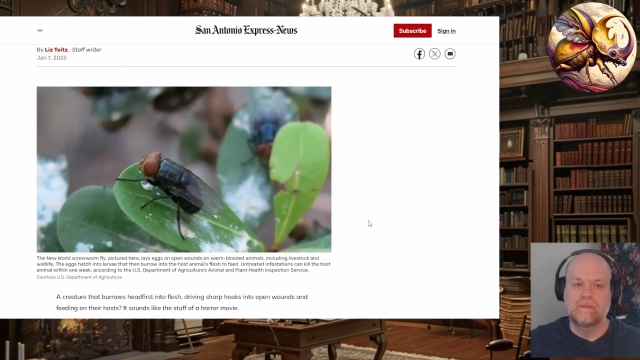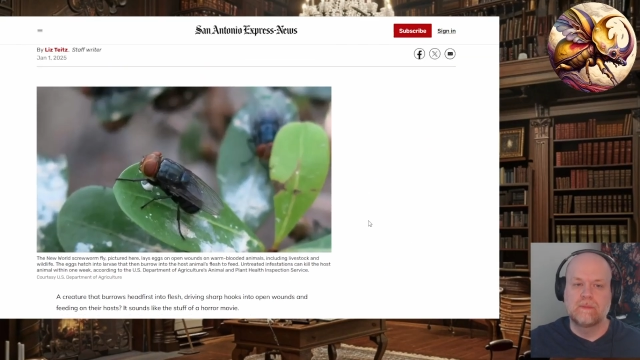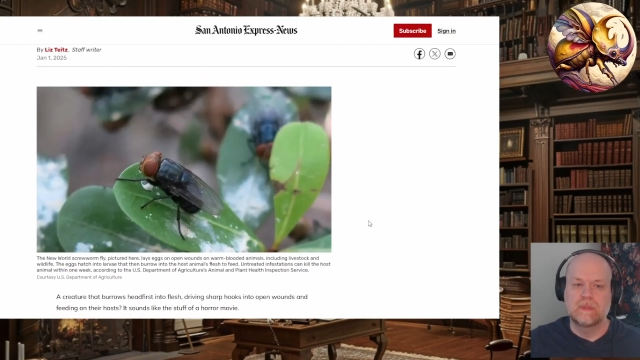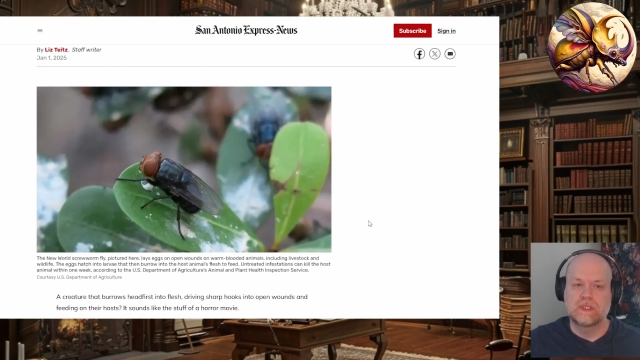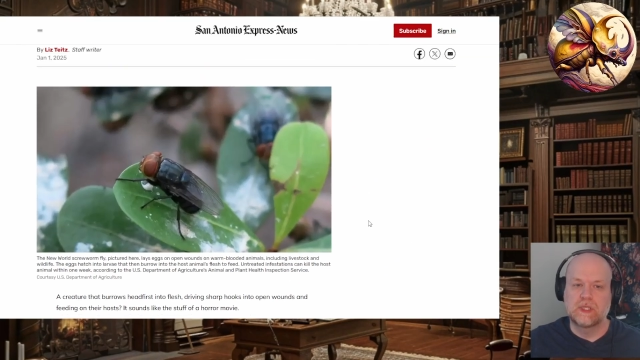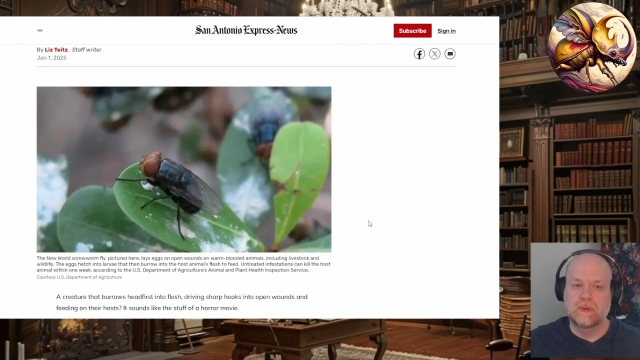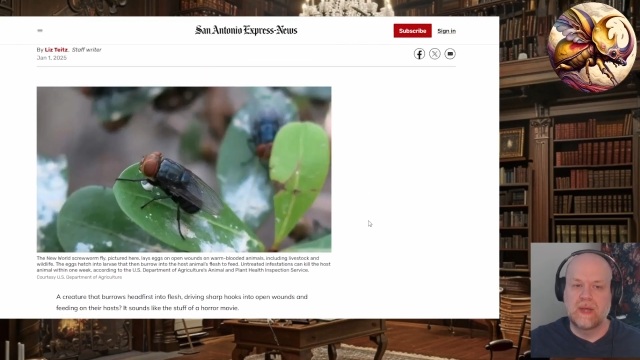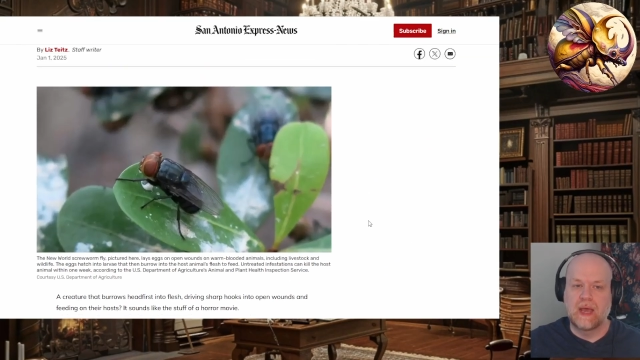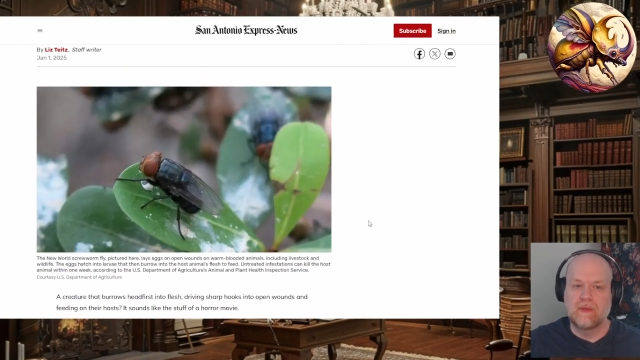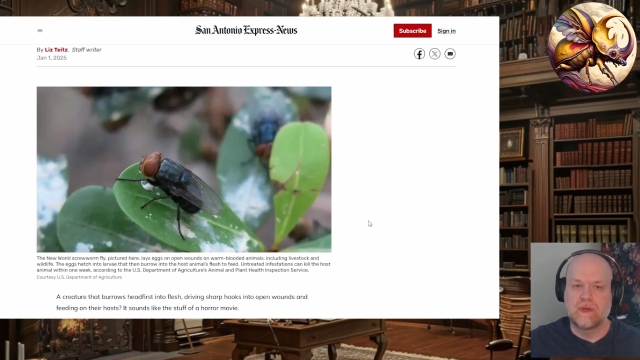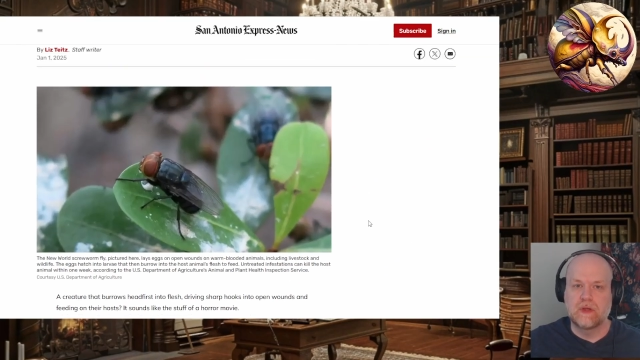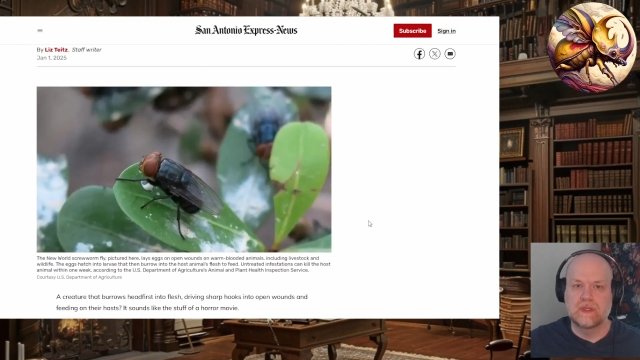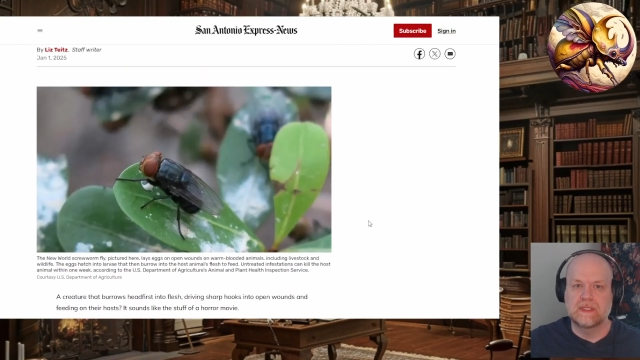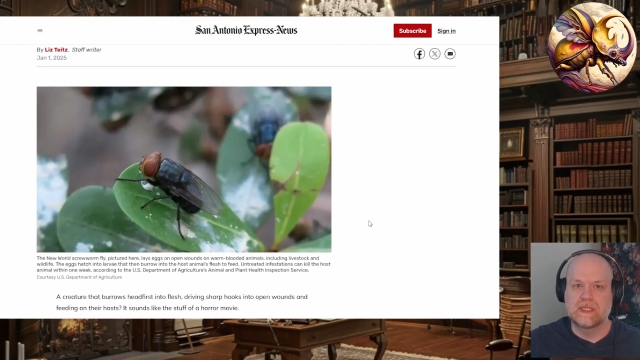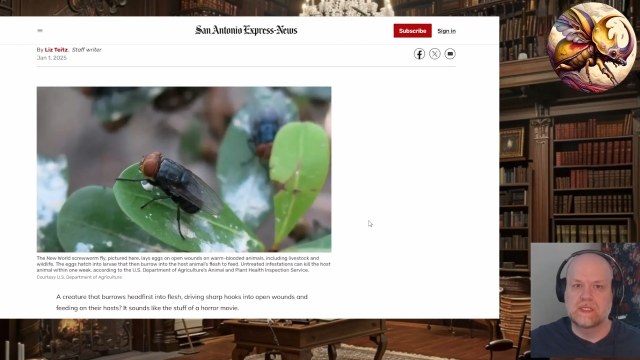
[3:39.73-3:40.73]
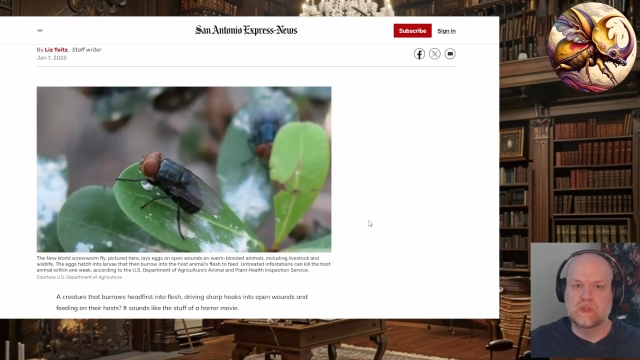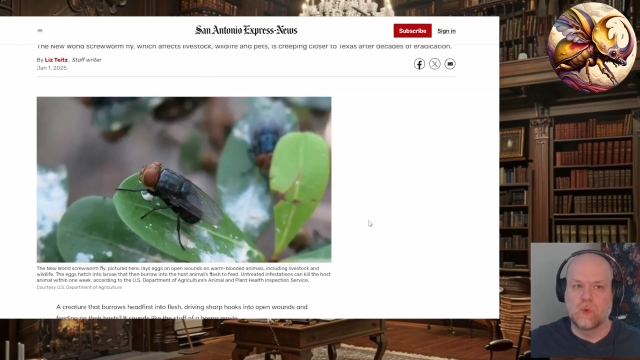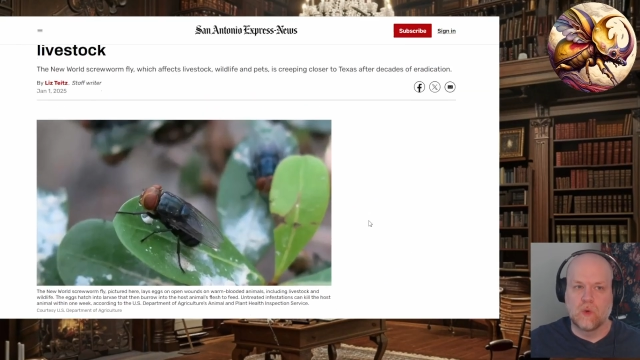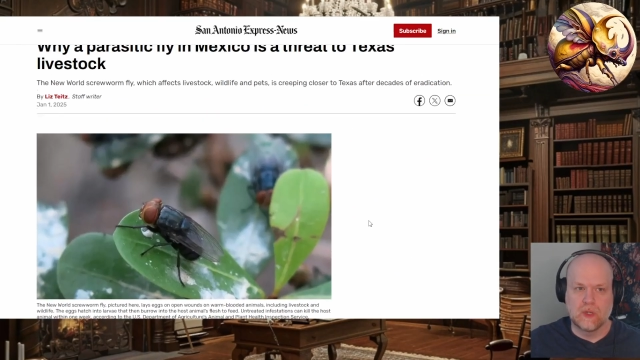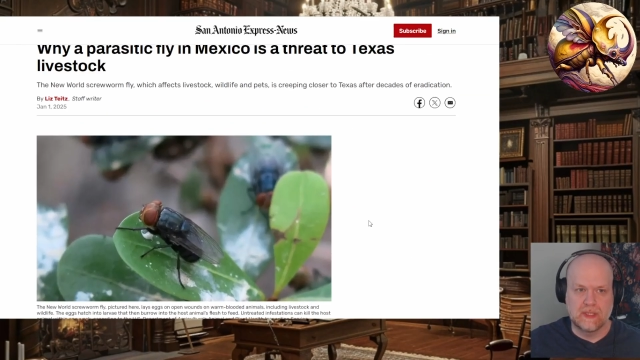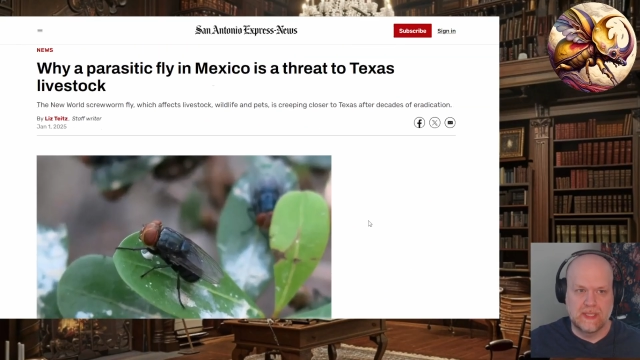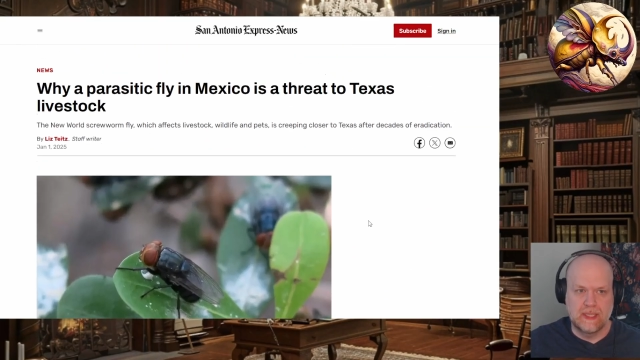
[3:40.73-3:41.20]
So now there is this
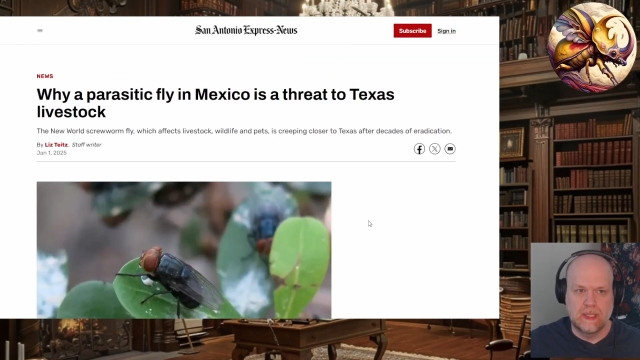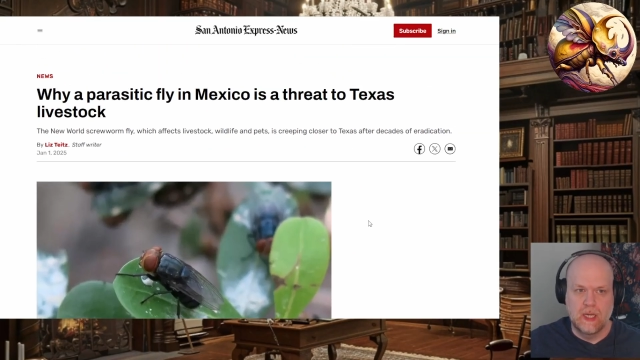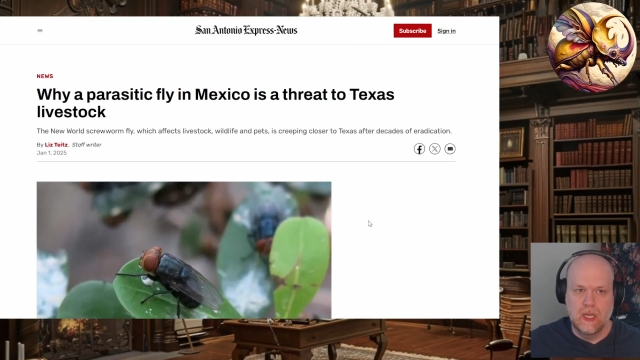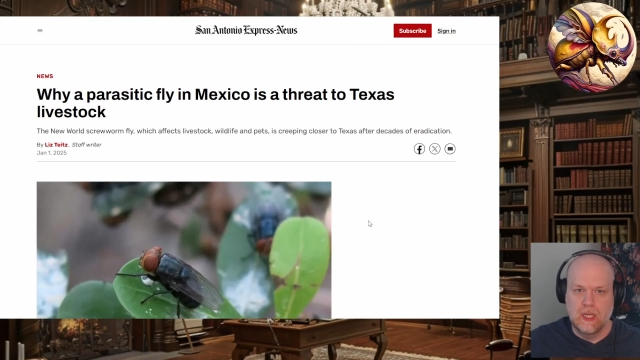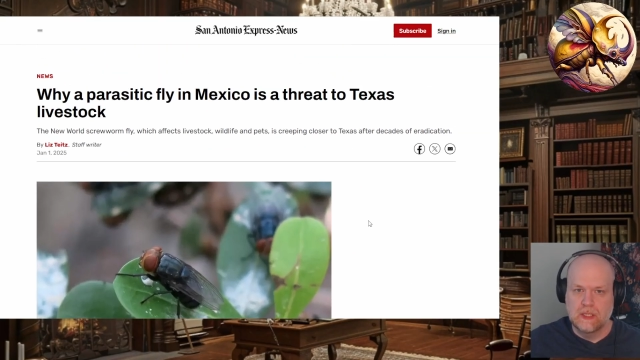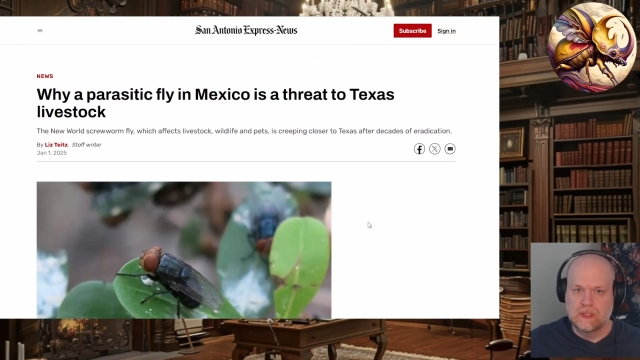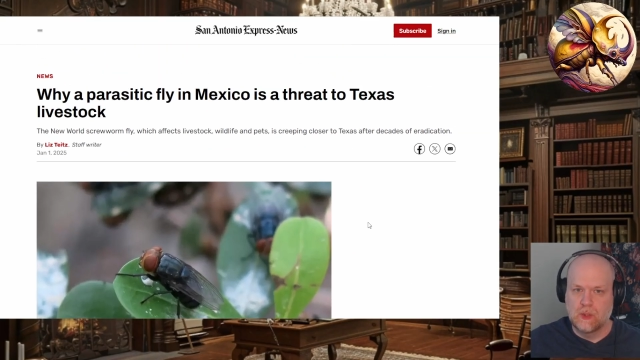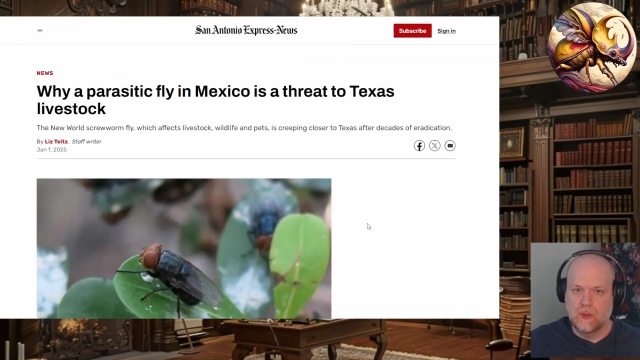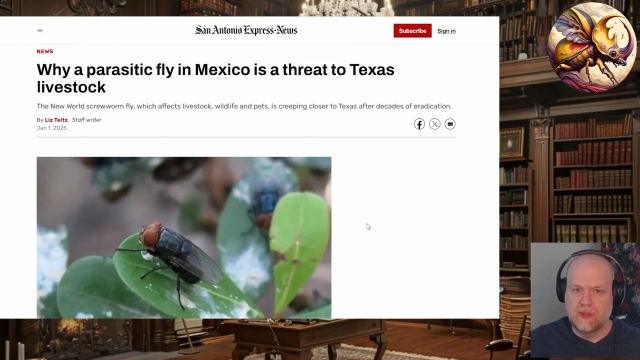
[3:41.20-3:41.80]
quarantine. So